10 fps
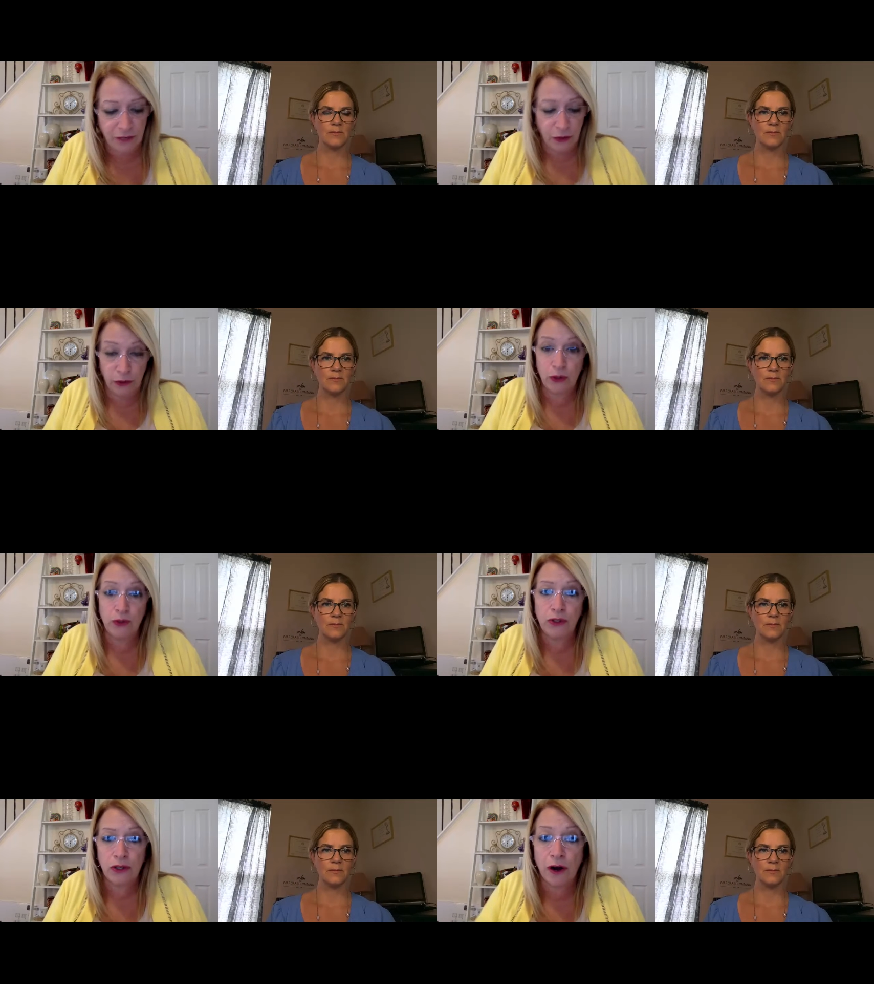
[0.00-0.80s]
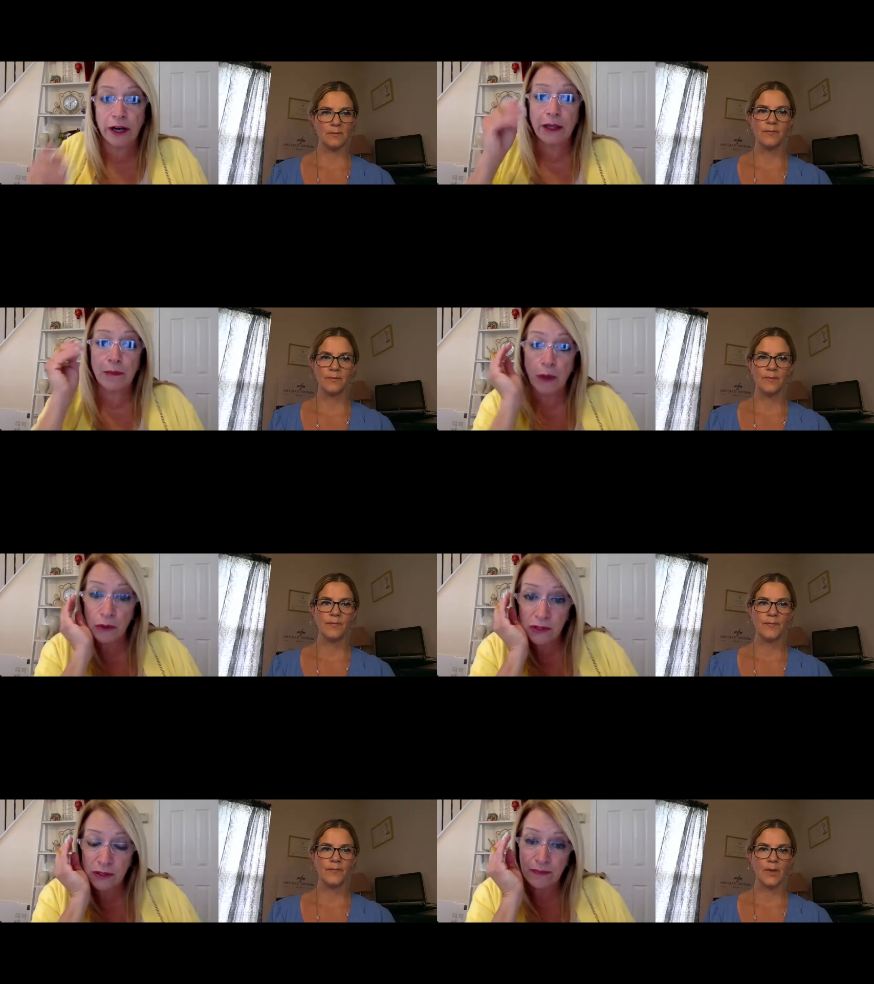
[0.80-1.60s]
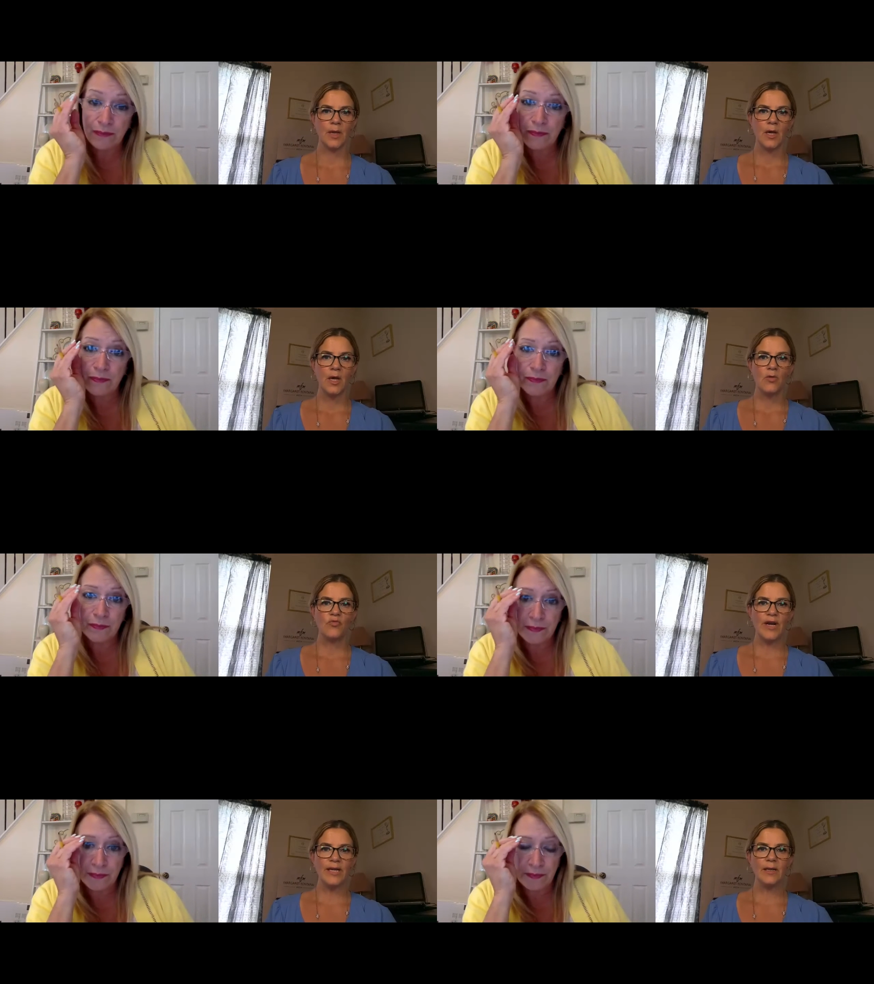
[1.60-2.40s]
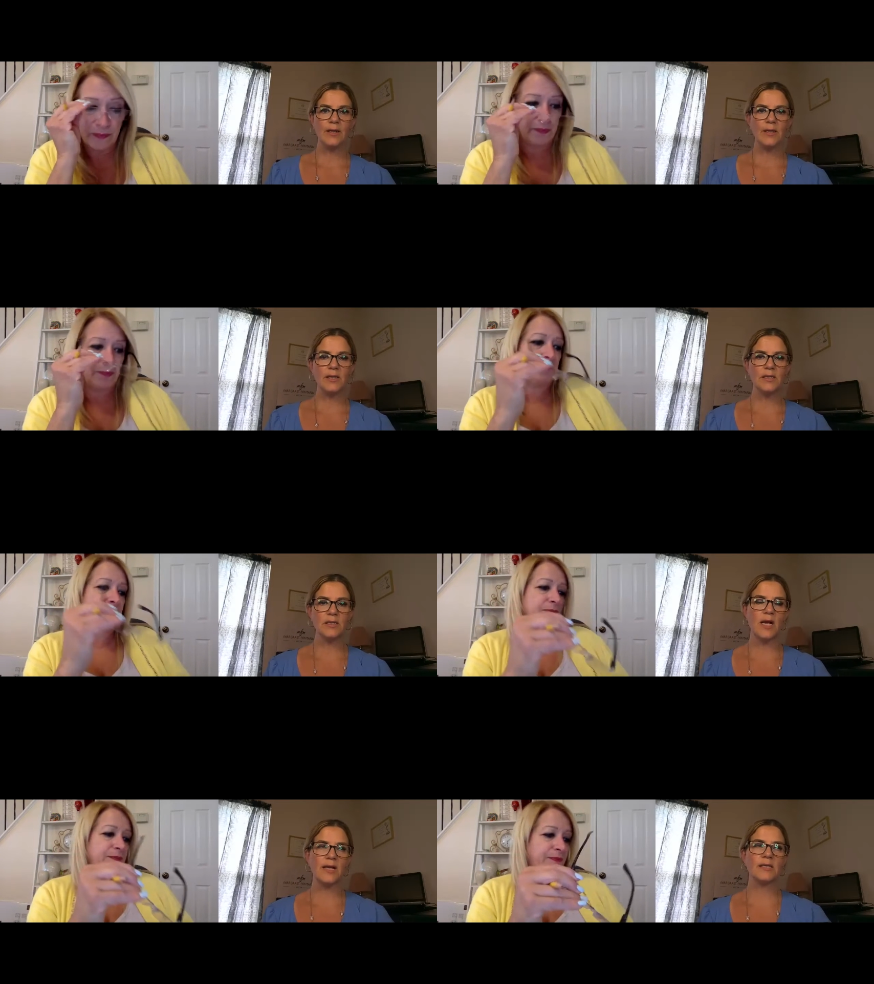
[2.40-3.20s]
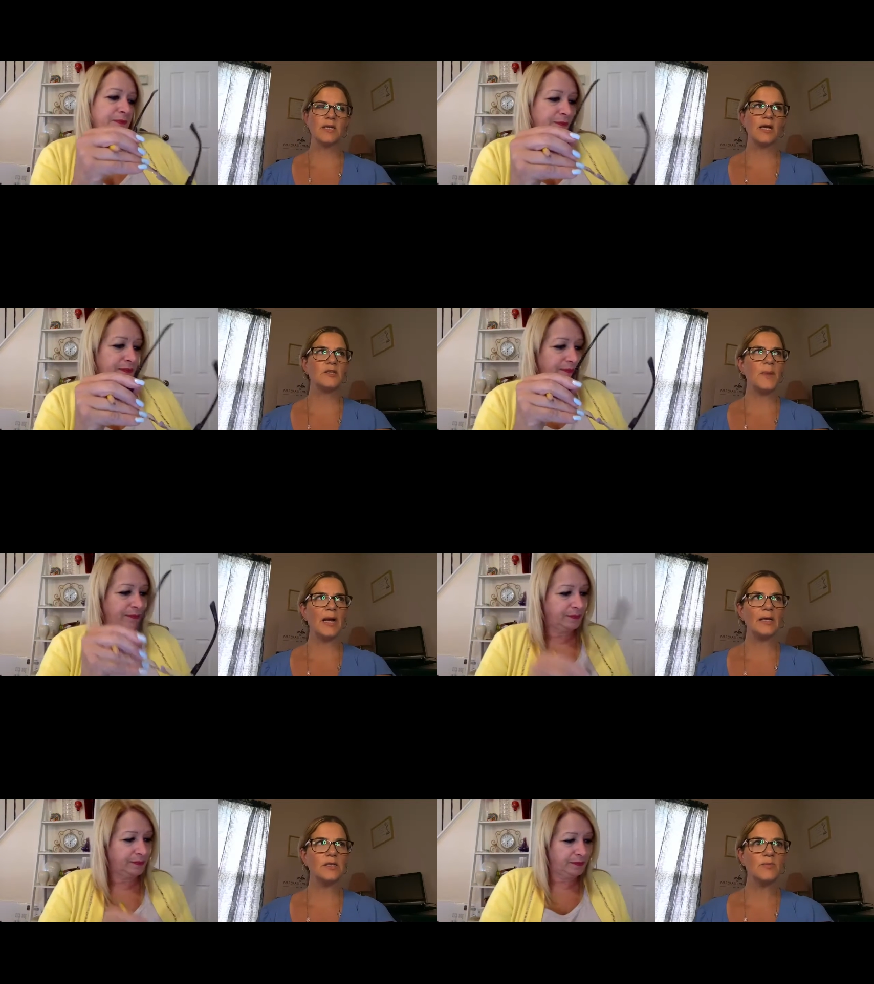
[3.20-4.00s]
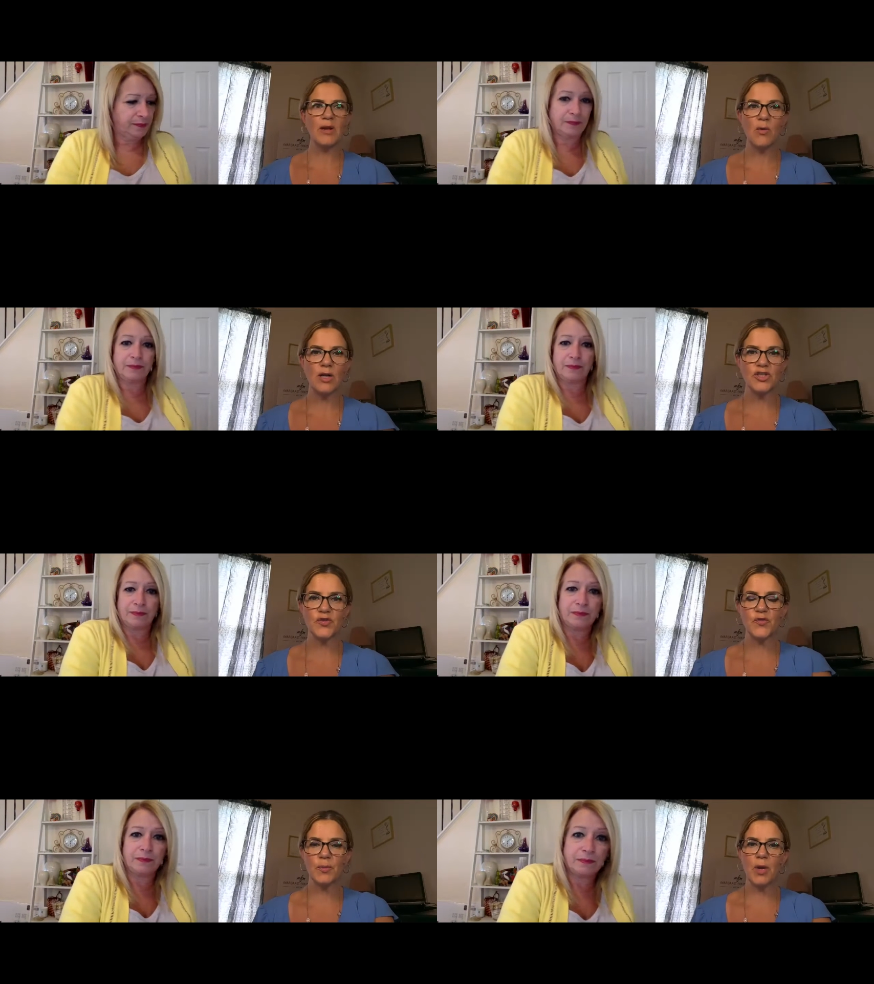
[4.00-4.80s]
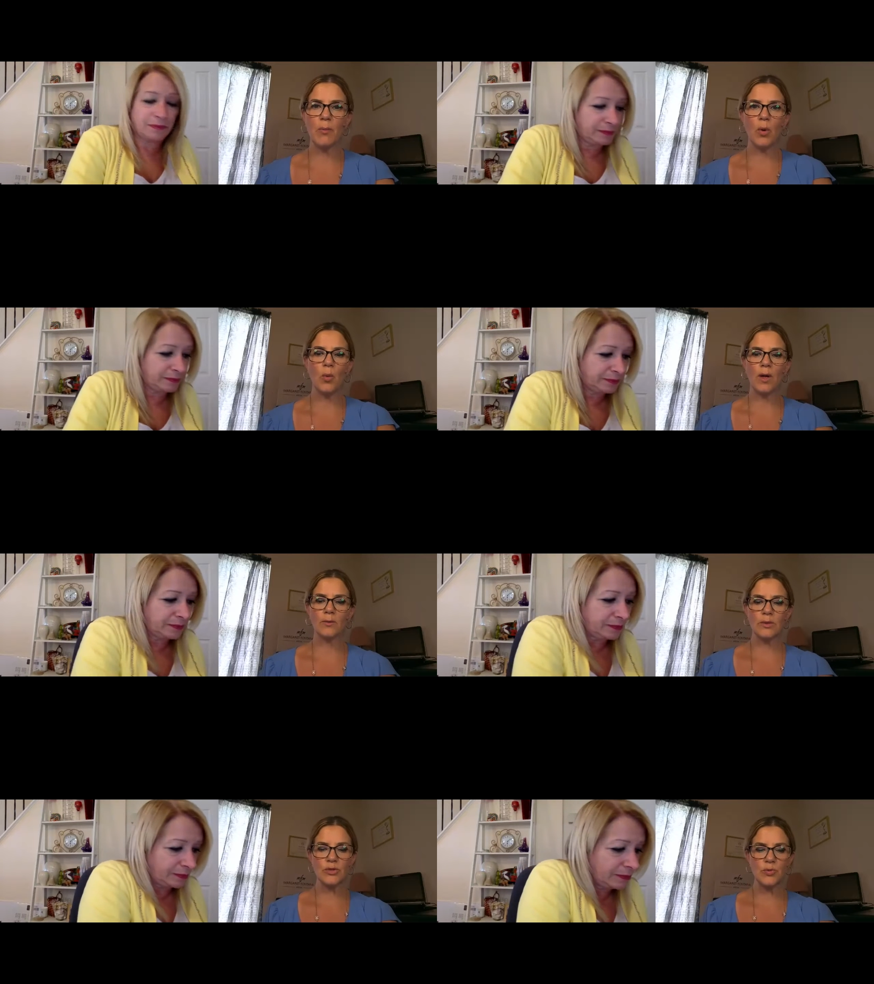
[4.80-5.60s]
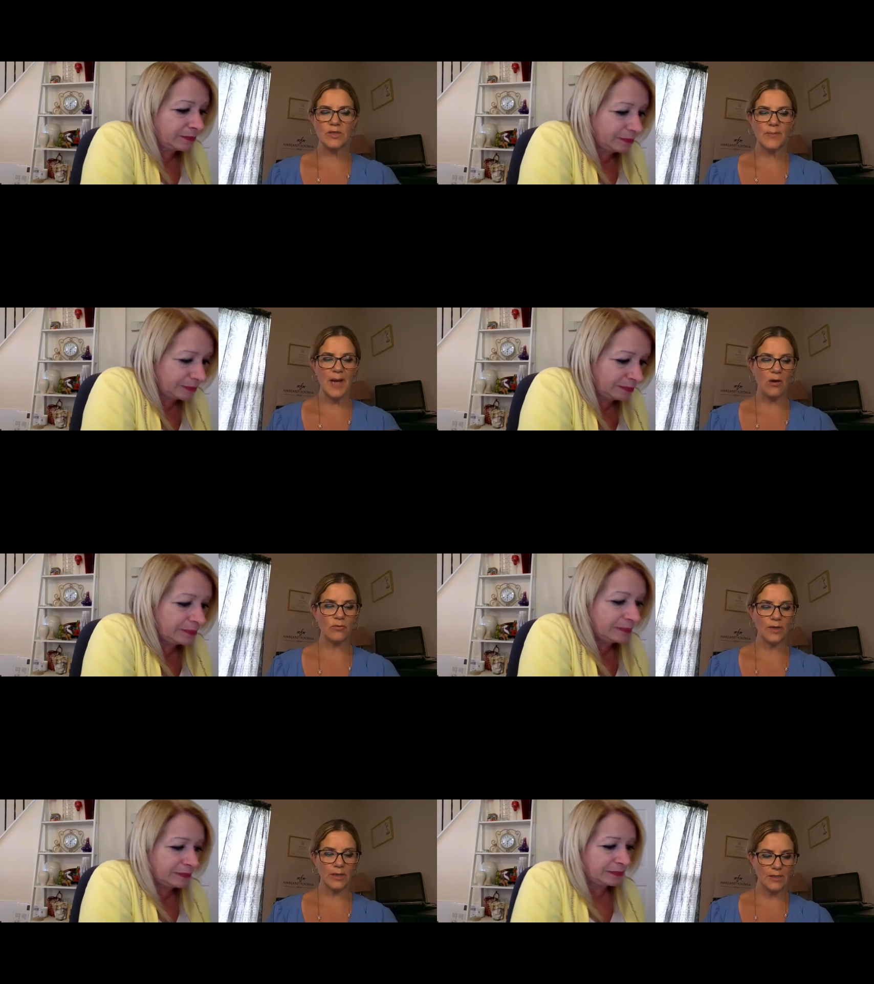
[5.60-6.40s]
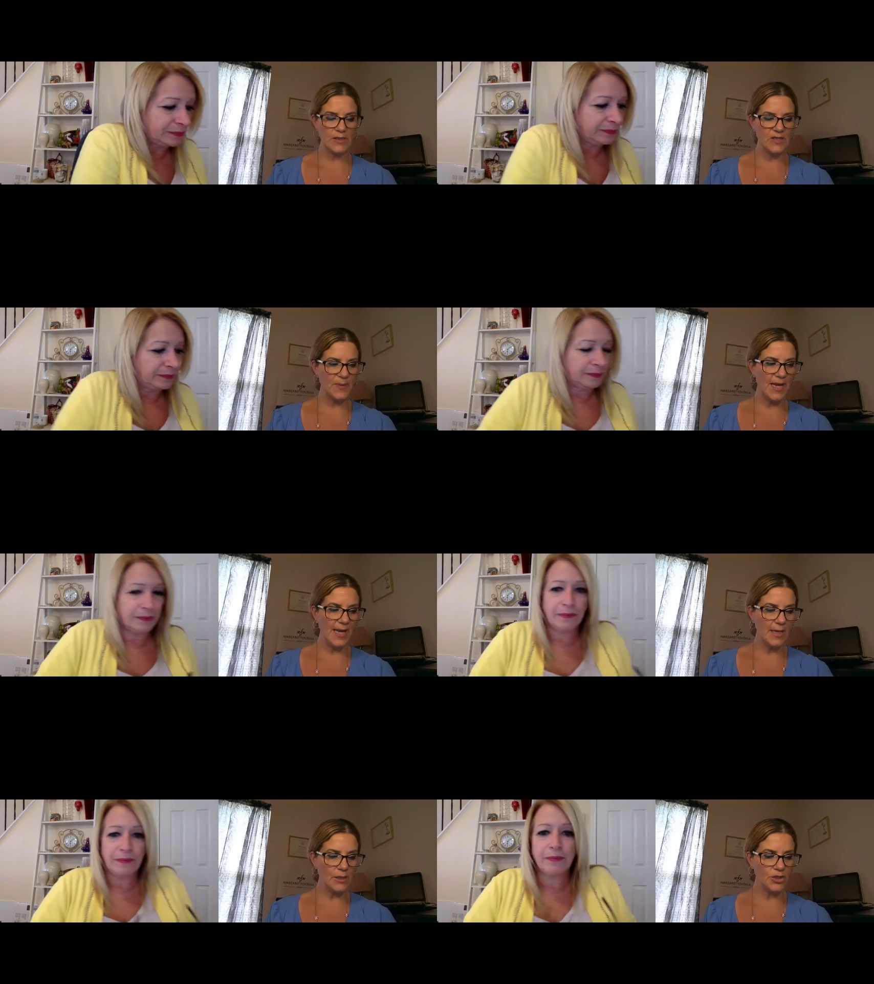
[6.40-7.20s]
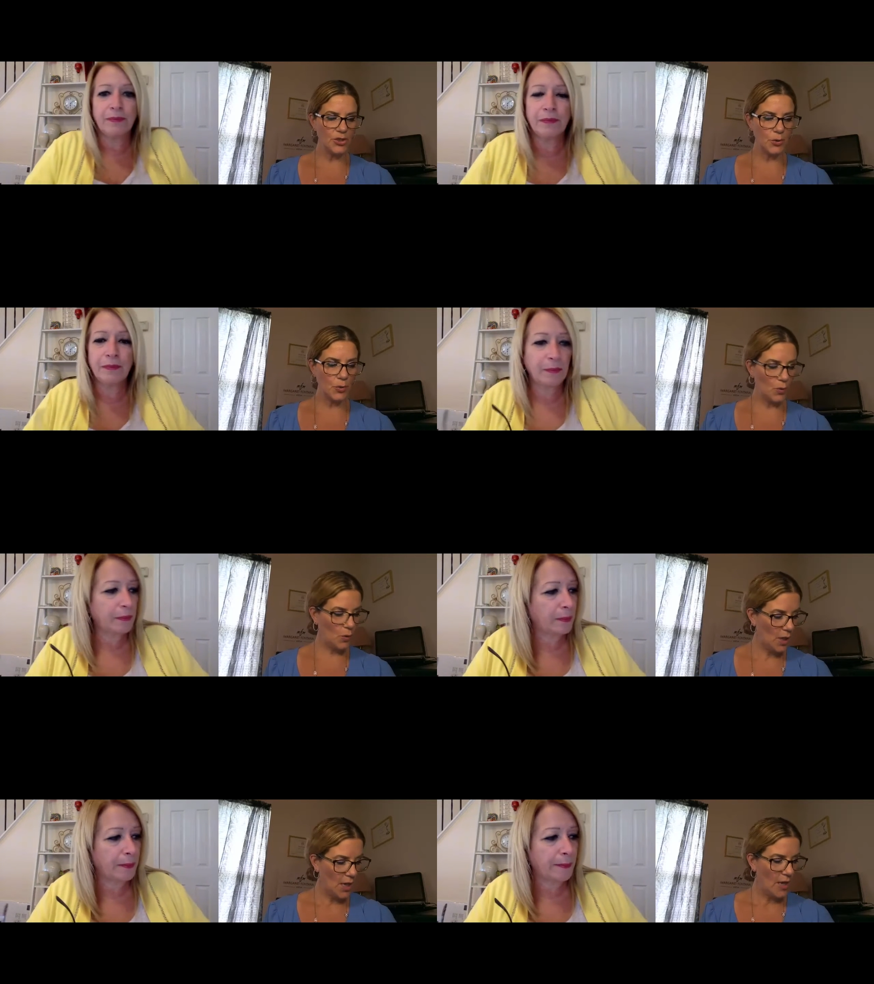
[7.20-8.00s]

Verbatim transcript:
Speaker 1: of those who you target the most?
Speaker 2: Right. And I think this kind of ties back into my question from number one, which was about really speaking to